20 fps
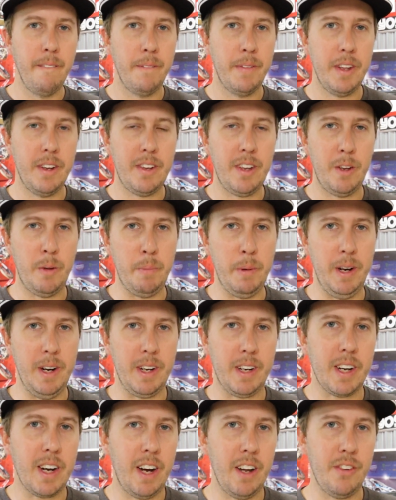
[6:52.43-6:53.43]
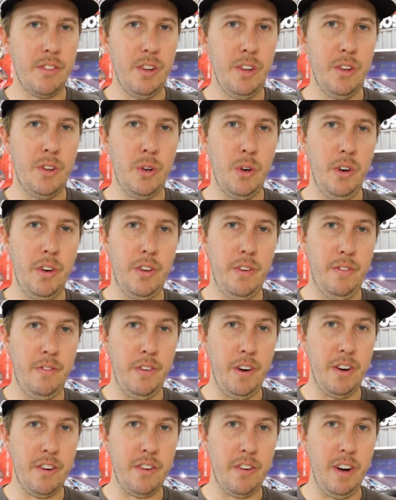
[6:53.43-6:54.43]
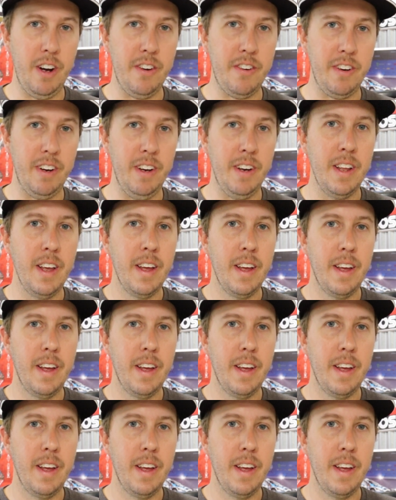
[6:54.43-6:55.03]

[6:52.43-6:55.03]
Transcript: this has been a constant source of frustration,